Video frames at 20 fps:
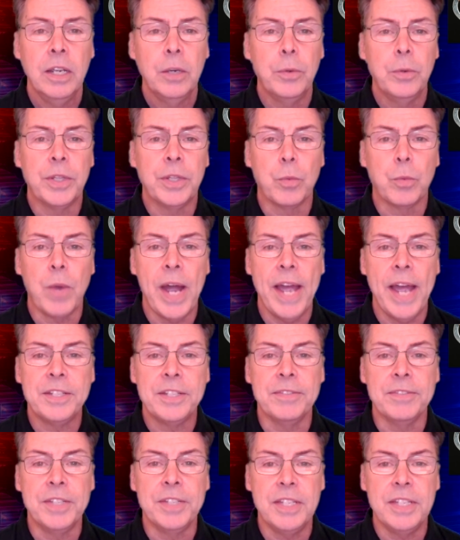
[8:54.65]
with the
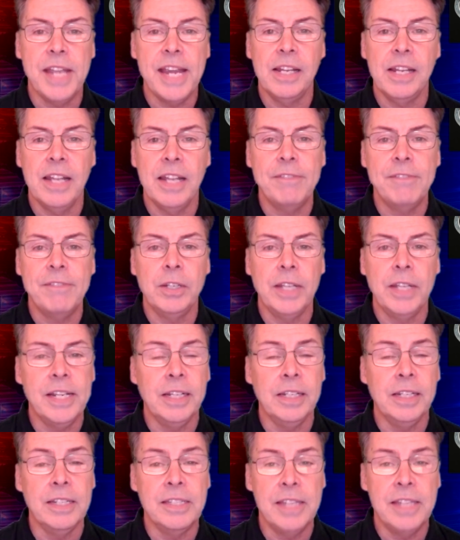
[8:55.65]
rise of state-level
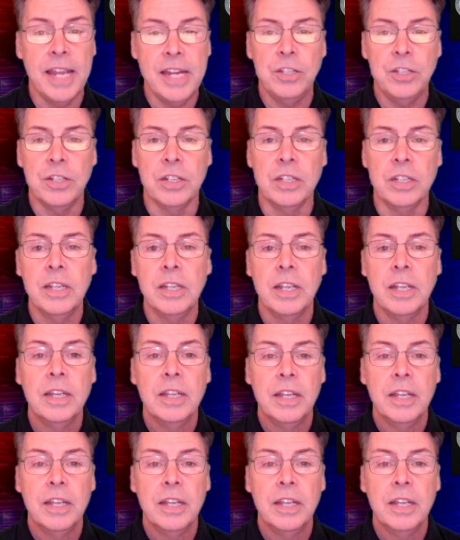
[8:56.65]
legalization,